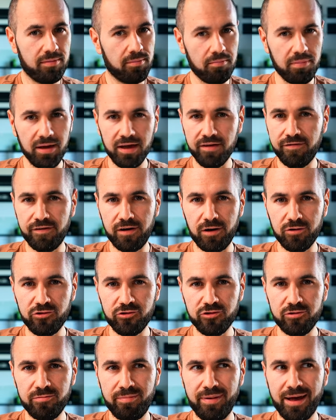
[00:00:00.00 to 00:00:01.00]
big
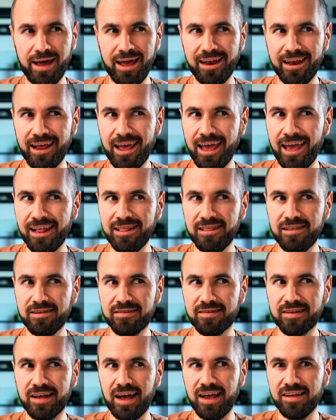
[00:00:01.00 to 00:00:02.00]
fountain pen and the
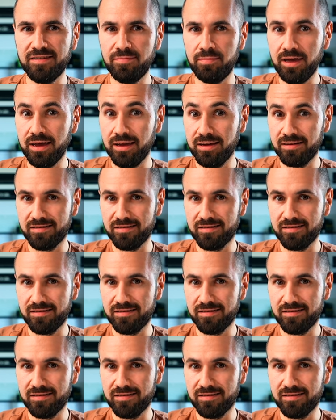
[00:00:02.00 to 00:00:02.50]
size being a